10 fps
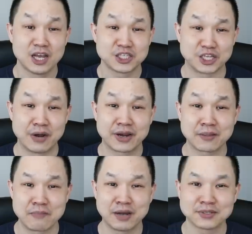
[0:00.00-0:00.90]

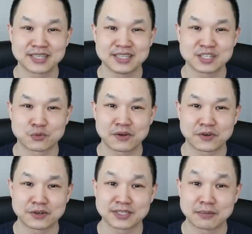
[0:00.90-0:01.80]
Sharing mountains,
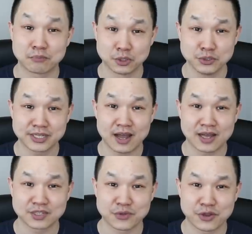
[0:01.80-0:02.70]
rivers, and blue
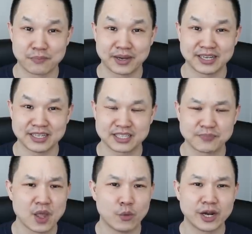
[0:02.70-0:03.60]
skies with your buddies.
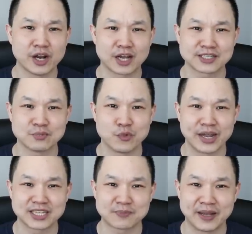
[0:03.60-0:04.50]
What an awesome
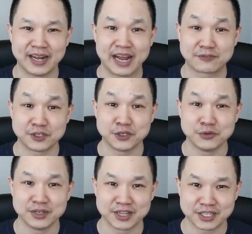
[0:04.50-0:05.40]
way to spend an
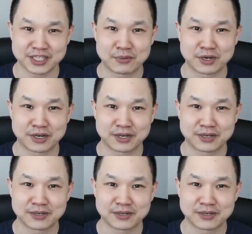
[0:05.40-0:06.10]
afternoon in the summer.